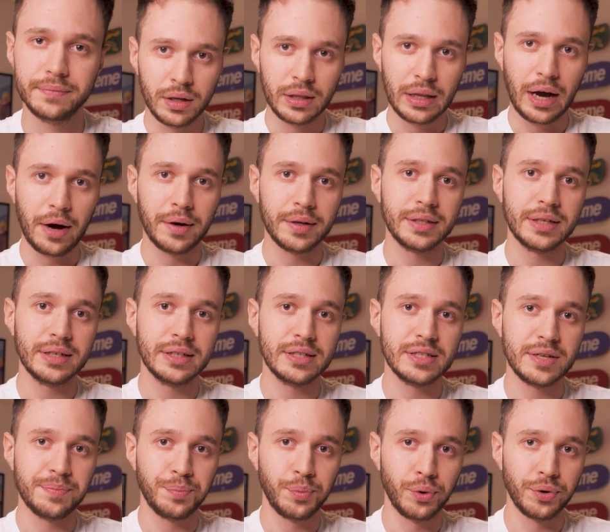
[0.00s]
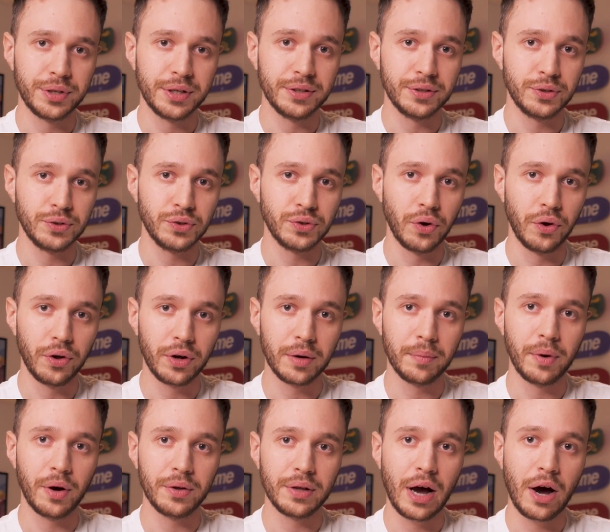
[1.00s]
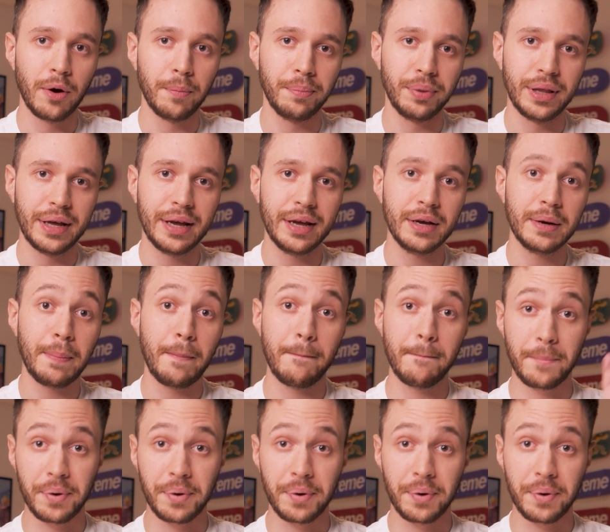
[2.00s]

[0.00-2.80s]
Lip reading: Now I think it is important to talk about how playing